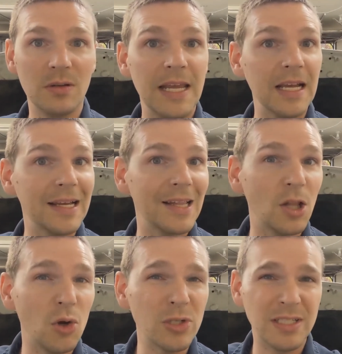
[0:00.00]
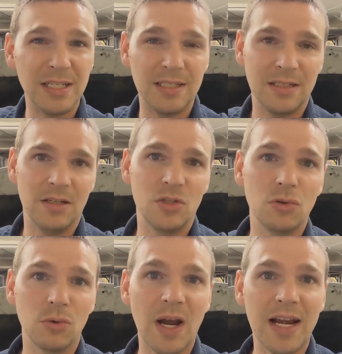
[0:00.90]
get closest to
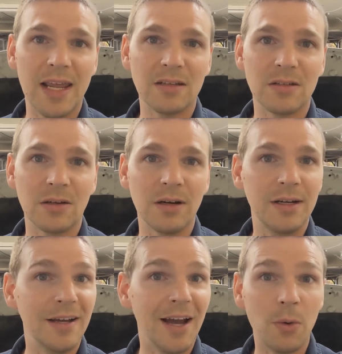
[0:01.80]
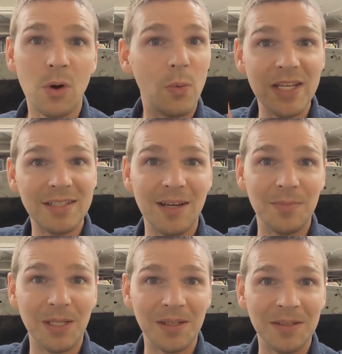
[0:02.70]
the right answer will win
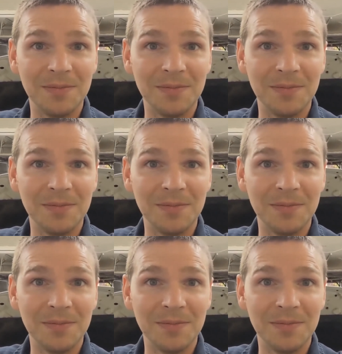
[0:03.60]
something.